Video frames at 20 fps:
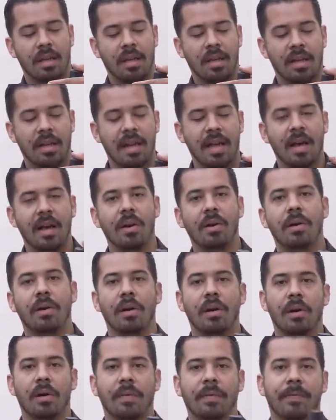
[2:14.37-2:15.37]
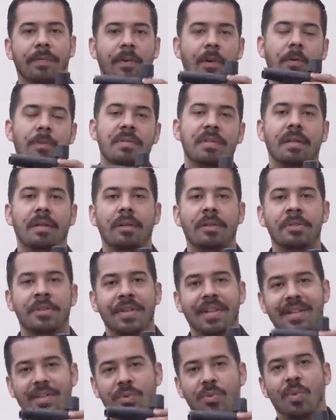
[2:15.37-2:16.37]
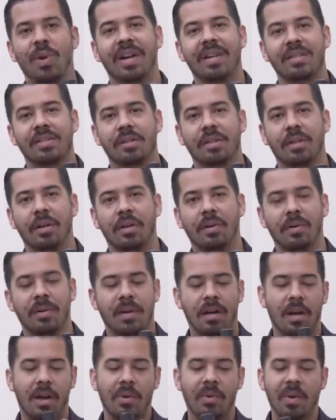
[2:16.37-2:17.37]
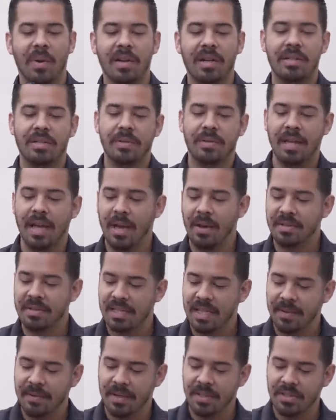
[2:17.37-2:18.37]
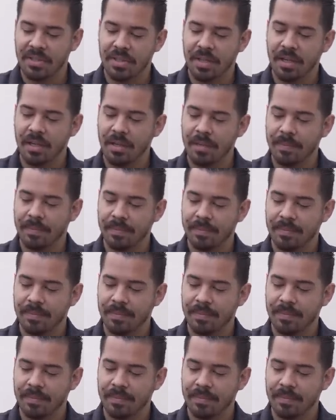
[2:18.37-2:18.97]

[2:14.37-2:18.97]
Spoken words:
and now our foam solution is ready to go. All we wanna do now is give it a stir,